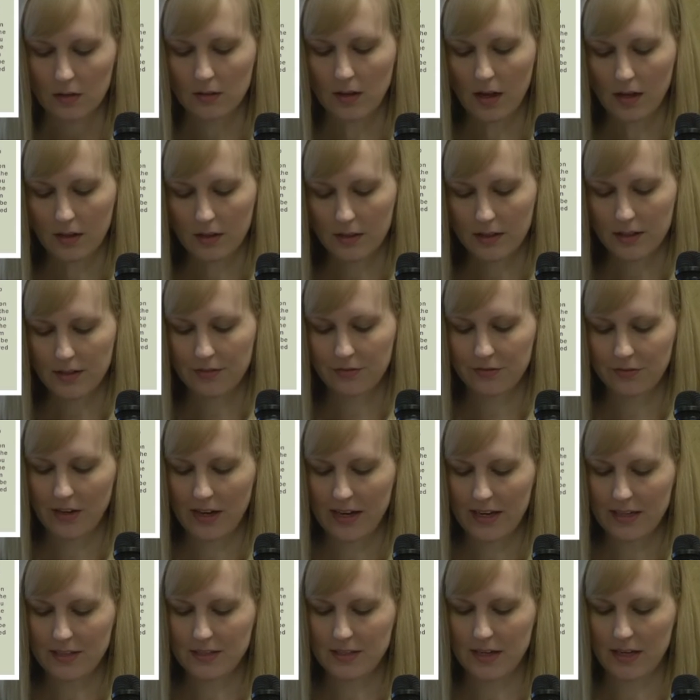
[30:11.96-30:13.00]
Luckily, a
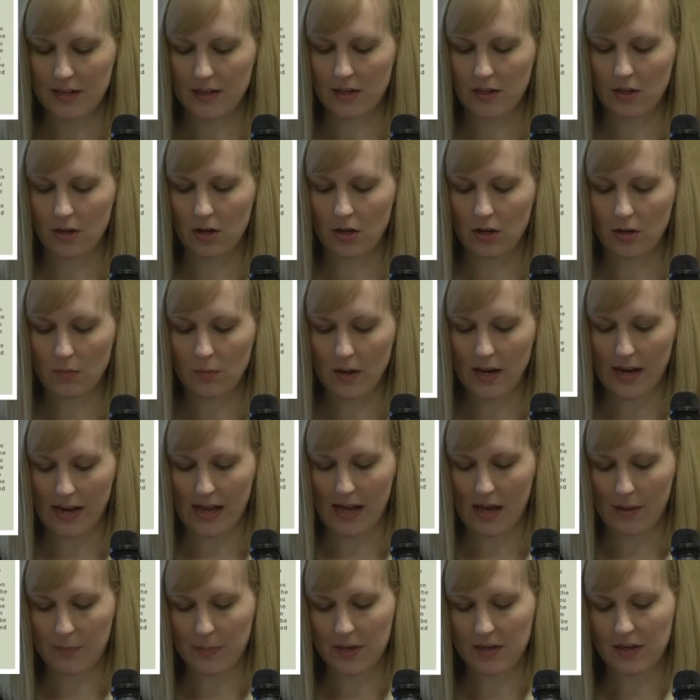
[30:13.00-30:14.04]
flight attendant heard what
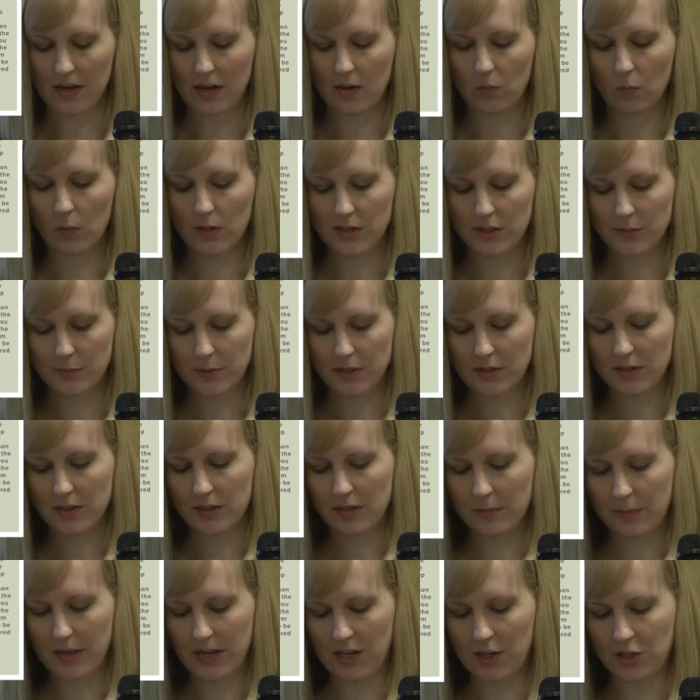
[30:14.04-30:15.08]
happened and whispered to
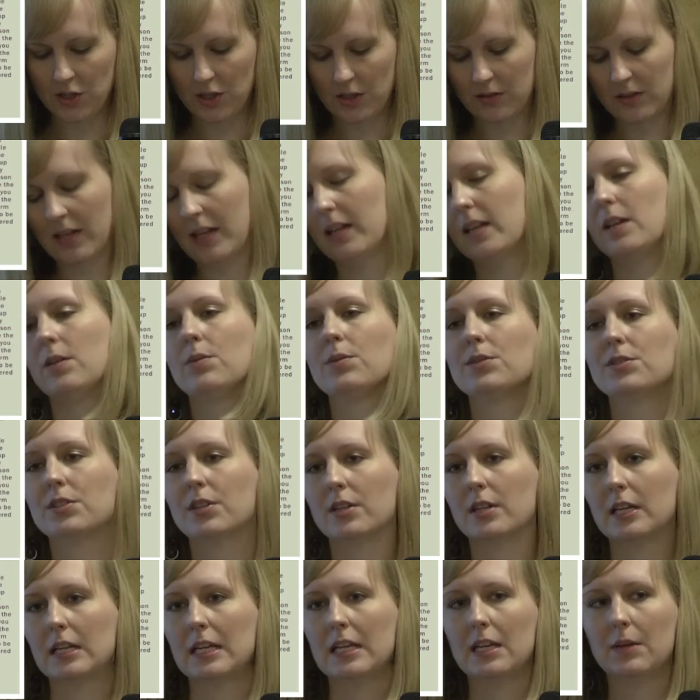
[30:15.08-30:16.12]
the patient that he was
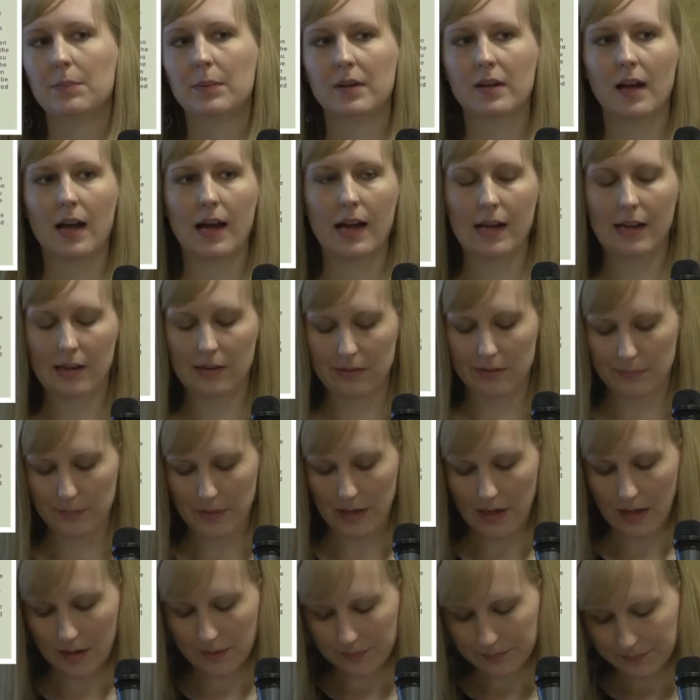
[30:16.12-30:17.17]
going to keep an eye on the
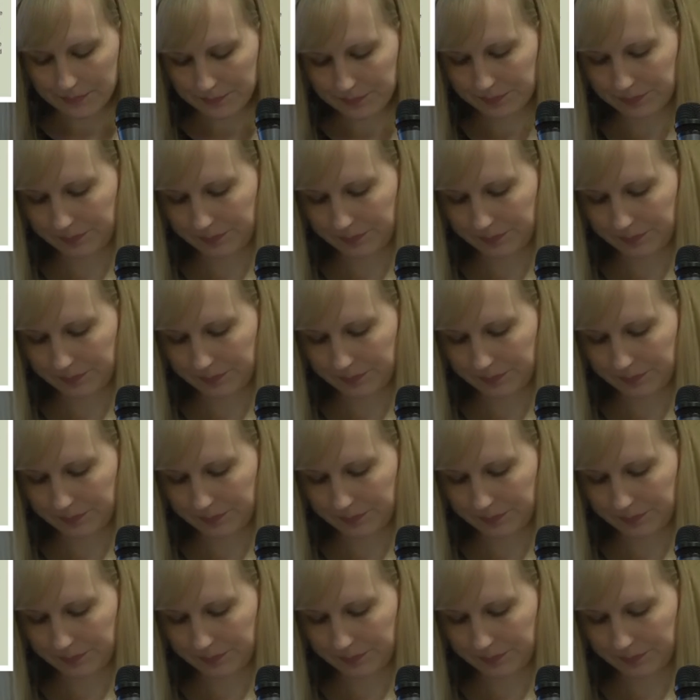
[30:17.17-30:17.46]
man.